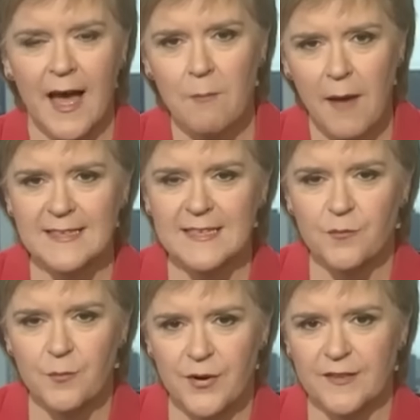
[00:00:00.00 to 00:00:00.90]
a, a, matter
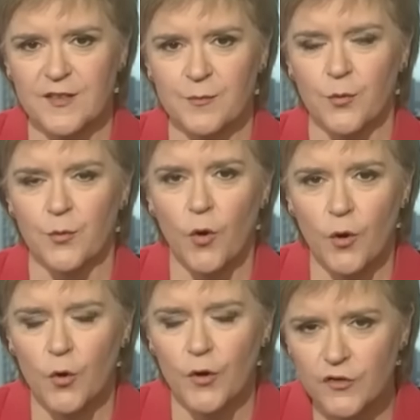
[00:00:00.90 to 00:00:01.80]
of principle.
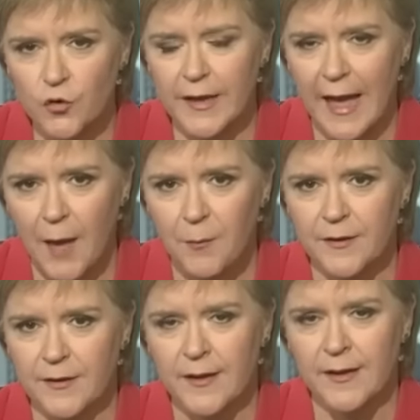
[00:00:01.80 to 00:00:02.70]
What, what is I going understand. to
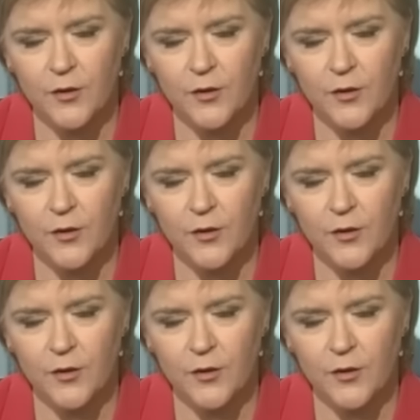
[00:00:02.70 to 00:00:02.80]
happen?